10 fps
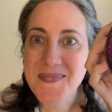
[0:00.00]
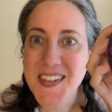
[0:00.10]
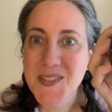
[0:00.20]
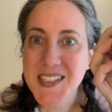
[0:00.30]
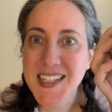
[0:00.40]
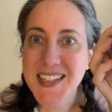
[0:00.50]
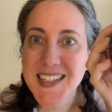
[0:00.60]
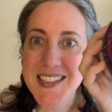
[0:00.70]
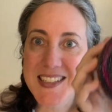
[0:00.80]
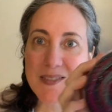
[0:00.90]
You seeing
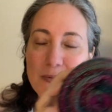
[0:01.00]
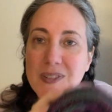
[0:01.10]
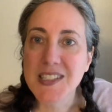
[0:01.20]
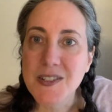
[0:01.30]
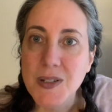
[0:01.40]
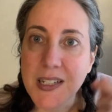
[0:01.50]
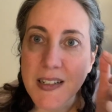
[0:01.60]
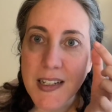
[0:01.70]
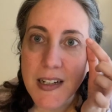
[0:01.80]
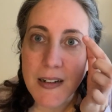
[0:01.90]
this? What's going on
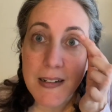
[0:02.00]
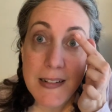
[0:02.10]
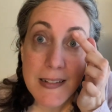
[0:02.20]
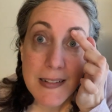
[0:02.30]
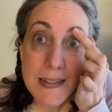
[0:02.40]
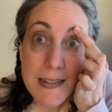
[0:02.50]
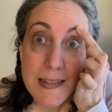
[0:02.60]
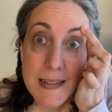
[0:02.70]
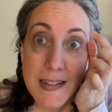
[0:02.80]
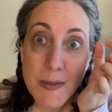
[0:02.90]
here?
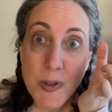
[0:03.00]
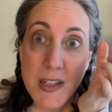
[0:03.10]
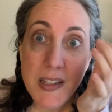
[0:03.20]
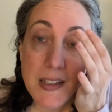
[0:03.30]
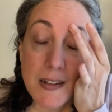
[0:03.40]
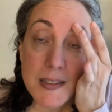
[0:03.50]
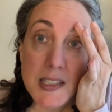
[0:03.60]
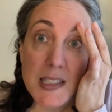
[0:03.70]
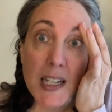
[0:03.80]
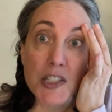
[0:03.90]
One of the
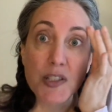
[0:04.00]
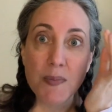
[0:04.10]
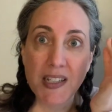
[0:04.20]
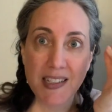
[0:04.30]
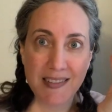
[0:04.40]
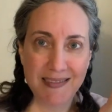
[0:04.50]
yarns touched me.